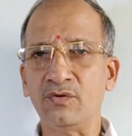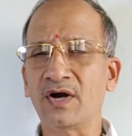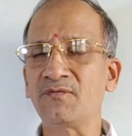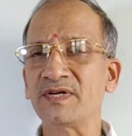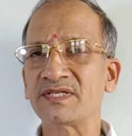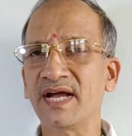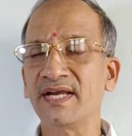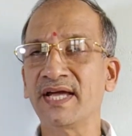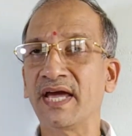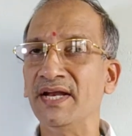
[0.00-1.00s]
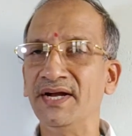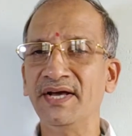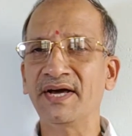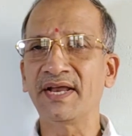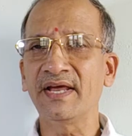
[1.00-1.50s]
notwithstanding any
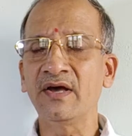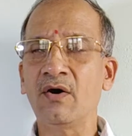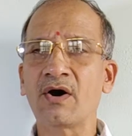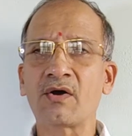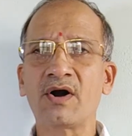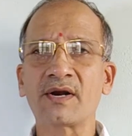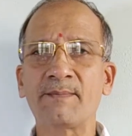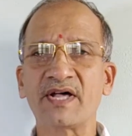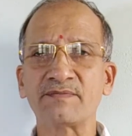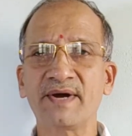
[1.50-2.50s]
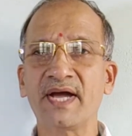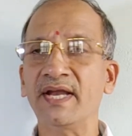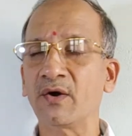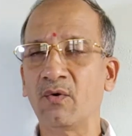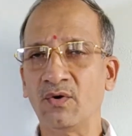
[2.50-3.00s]
decree or order passed by
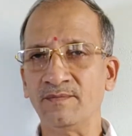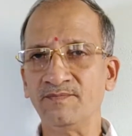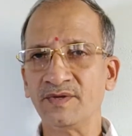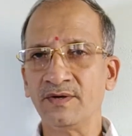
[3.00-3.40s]
any court.